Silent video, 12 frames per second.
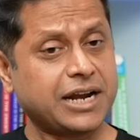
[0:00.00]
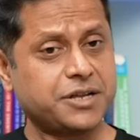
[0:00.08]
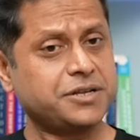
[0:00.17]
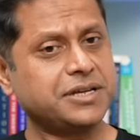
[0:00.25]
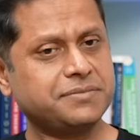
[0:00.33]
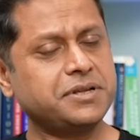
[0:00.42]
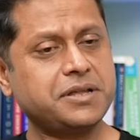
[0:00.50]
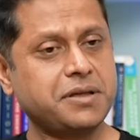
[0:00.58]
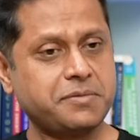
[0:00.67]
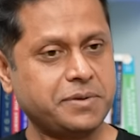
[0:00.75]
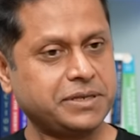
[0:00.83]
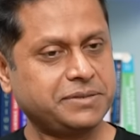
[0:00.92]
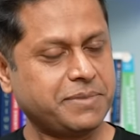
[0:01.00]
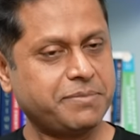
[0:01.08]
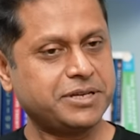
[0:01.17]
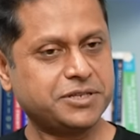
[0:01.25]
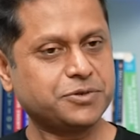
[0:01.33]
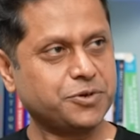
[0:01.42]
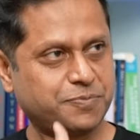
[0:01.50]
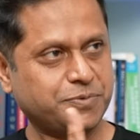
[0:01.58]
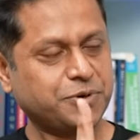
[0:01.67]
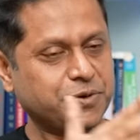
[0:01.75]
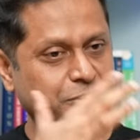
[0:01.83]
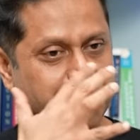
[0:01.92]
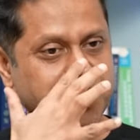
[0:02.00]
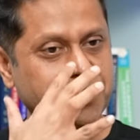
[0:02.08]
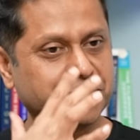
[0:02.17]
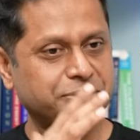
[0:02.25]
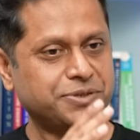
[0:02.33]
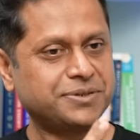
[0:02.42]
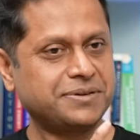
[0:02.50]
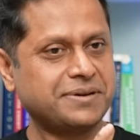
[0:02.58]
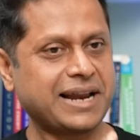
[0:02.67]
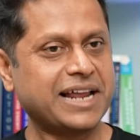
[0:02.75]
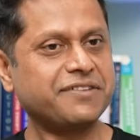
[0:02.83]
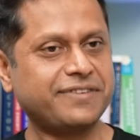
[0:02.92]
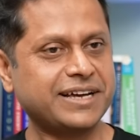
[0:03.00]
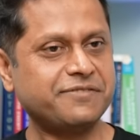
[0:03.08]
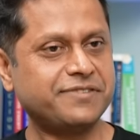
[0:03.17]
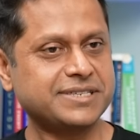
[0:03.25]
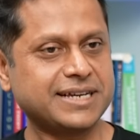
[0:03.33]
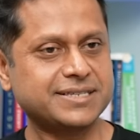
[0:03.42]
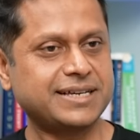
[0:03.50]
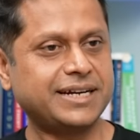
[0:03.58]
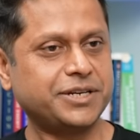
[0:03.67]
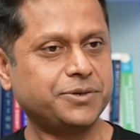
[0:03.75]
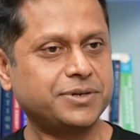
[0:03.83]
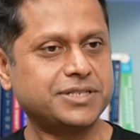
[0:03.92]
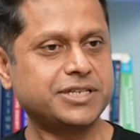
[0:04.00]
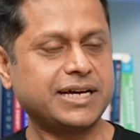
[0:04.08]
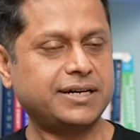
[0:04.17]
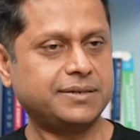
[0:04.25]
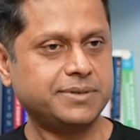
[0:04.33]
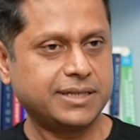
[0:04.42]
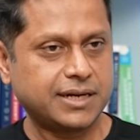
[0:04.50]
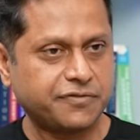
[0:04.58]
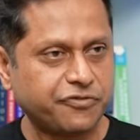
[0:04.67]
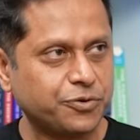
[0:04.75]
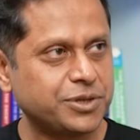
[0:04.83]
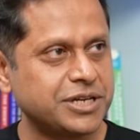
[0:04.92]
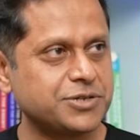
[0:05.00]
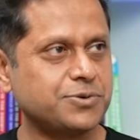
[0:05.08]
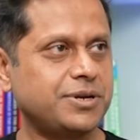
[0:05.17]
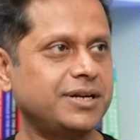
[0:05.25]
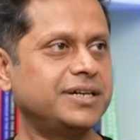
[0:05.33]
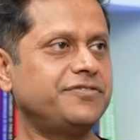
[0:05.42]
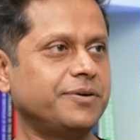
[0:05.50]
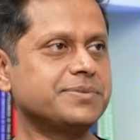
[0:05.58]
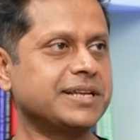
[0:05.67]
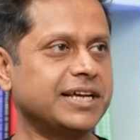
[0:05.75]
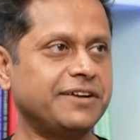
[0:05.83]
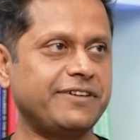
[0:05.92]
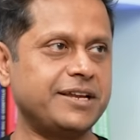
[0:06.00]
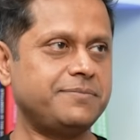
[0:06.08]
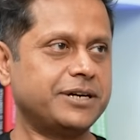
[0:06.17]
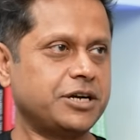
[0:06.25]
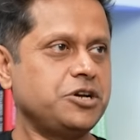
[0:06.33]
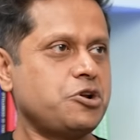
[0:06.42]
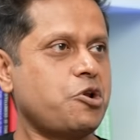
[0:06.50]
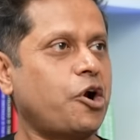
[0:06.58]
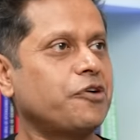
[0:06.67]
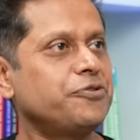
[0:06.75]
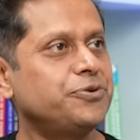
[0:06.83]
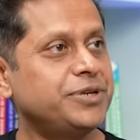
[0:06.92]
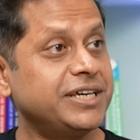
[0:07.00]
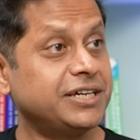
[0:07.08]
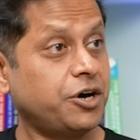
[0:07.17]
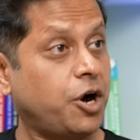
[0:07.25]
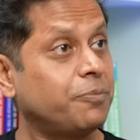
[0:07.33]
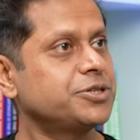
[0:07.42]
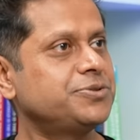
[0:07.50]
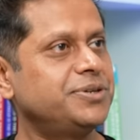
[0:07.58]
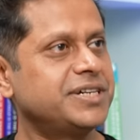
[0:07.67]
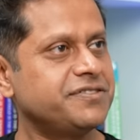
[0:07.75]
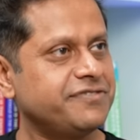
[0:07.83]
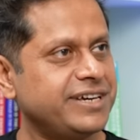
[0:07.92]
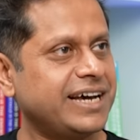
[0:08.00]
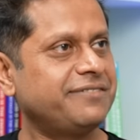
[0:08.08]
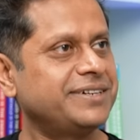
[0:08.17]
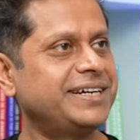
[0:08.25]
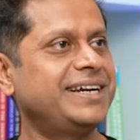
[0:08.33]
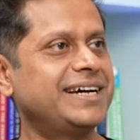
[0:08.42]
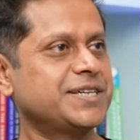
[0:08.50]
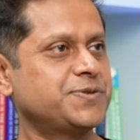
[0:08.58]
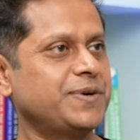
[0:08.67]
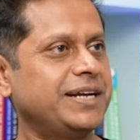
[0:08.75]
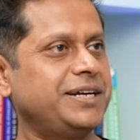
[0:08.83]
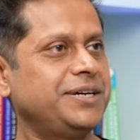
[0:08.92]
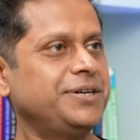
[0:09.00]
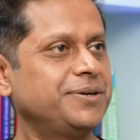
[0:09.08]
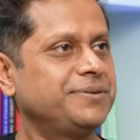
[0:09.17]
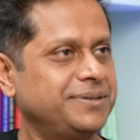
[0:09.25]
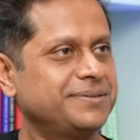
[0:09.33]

and, uh, and maybe it's a good, good good thing to you know clarify emphasize that you know it's yeah, i mean there are few things to learn from silicon valley yeah. but a lot of unique opportunities we have in india as well humans